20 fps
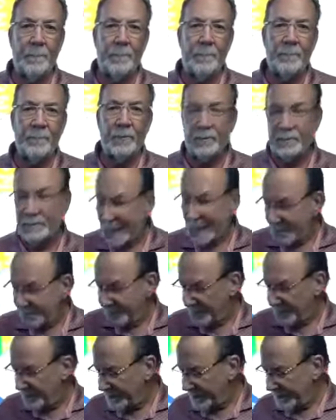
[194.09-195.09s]
So stop
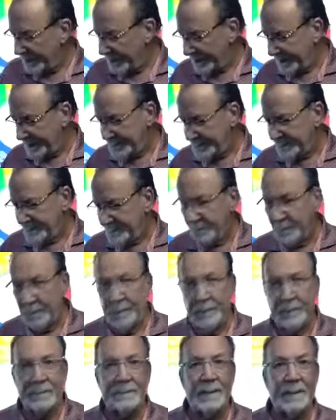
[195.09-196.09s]
throwing the dice.
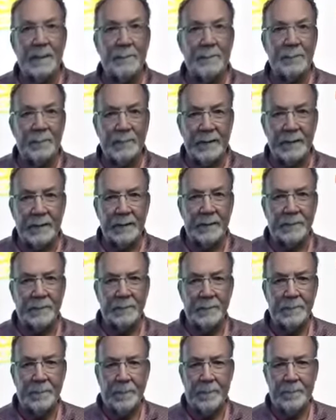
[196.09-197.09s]
Set up your
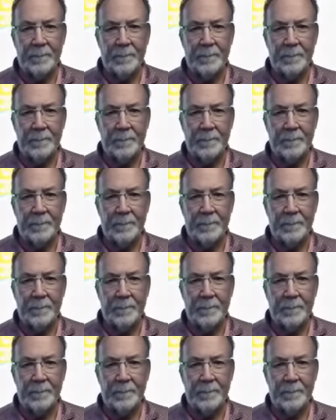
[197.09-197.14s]
meetings.